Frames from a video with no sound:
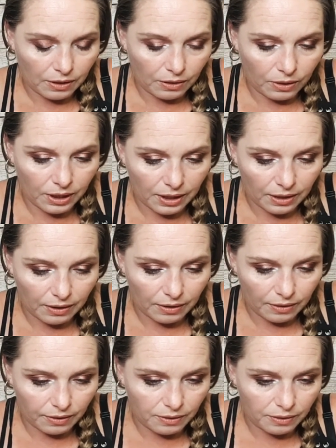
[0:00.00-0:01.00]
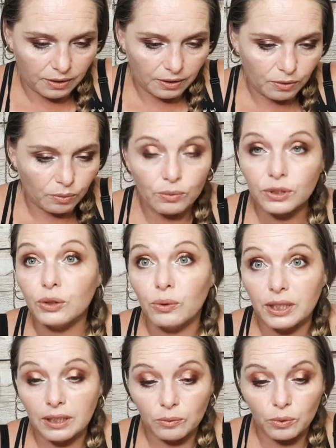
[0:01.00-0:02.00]
Okay, we're
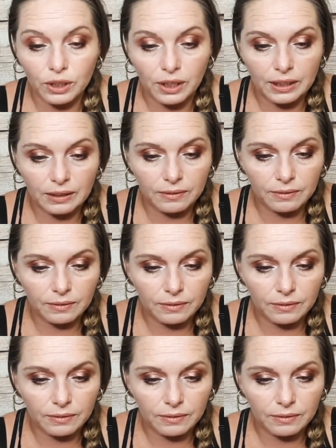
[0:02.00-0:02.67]
doing it. We're cutting.